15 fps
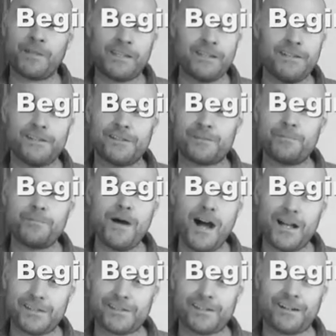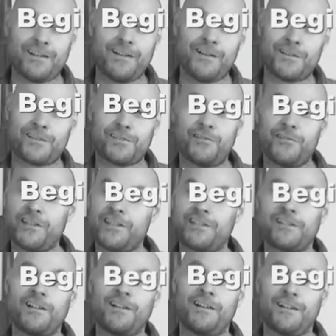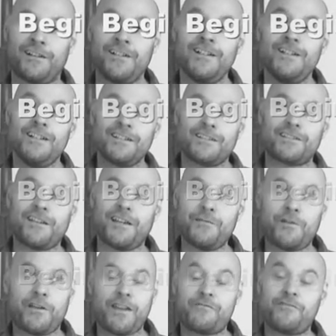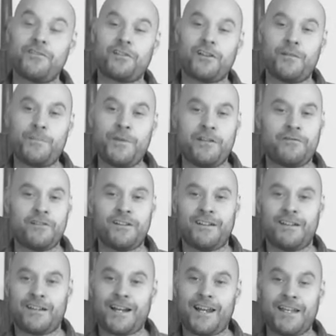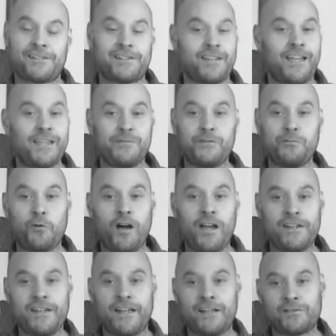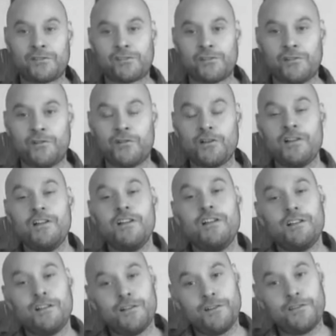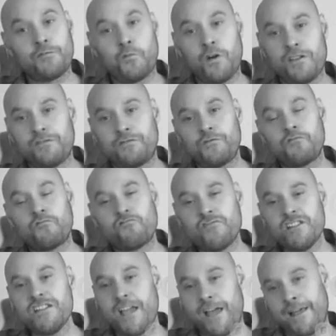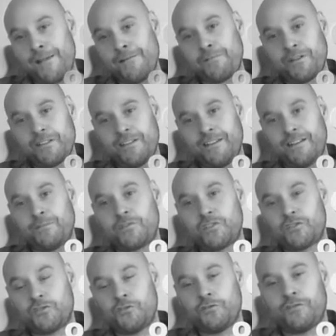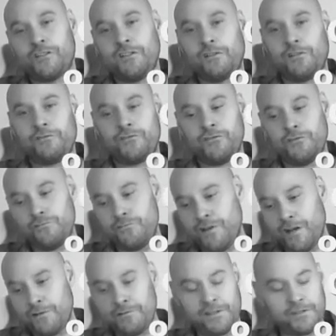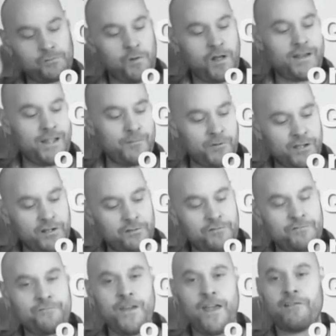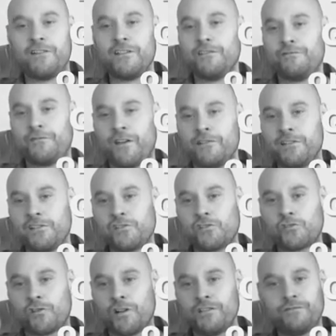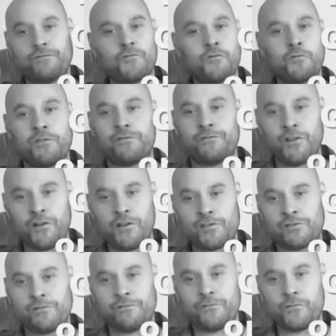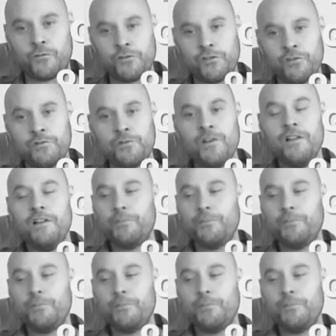Beginner's Masterclass on the guitar. Today we're going to have a look at a bit of a classic Amy Winehouse song, the wonderful Rehab. Yeah, I'm sure a lot of you know this one and we're going to do a very straightforward version for you.